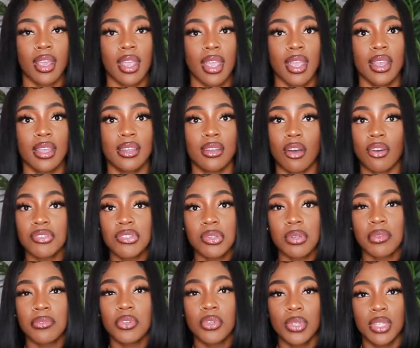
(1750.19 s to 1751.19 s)
And also,
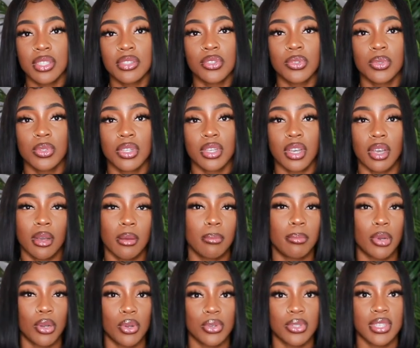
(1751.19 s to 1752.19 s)
if you need to look up
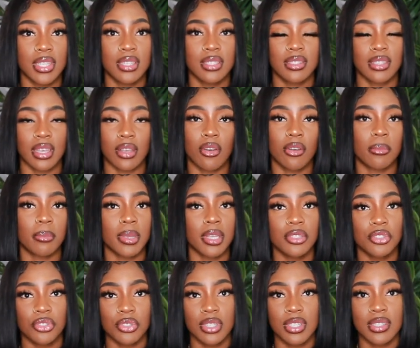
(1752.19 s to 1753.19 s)
poses like on
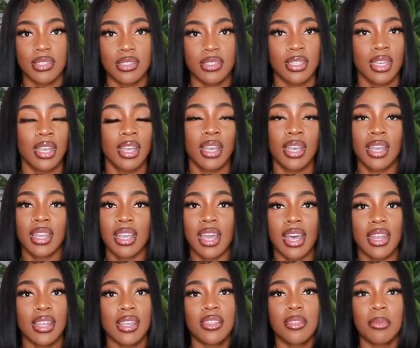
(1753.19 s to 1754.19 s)
Pinterest,
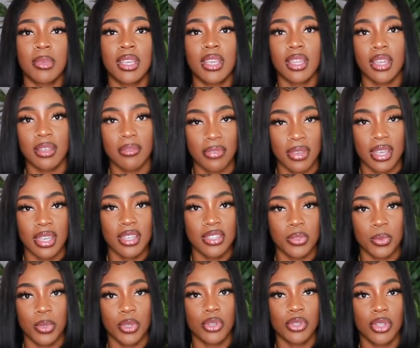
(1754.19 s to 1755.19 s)
kind of in the beginning phase
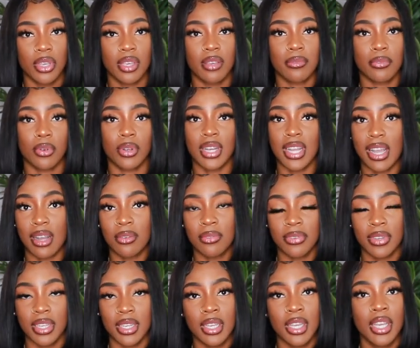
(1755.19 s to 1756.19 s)
when you're looking for an
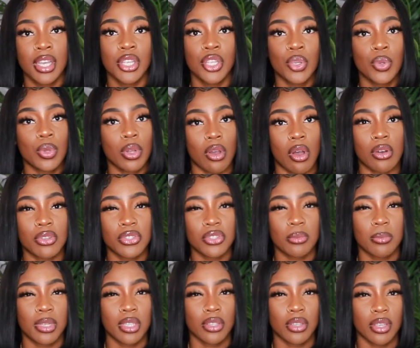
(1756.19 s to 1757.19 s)
outfit, you could also
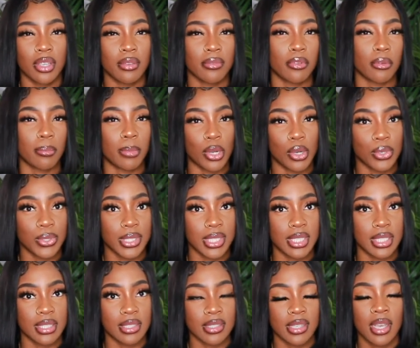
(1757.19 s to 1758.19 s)
be looking for
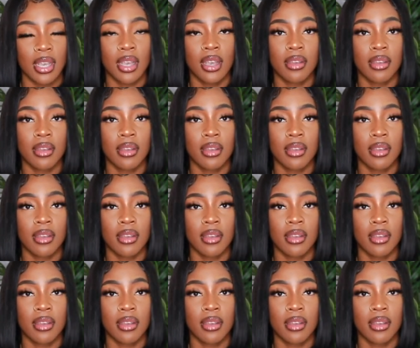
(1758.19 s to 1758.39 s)
poses.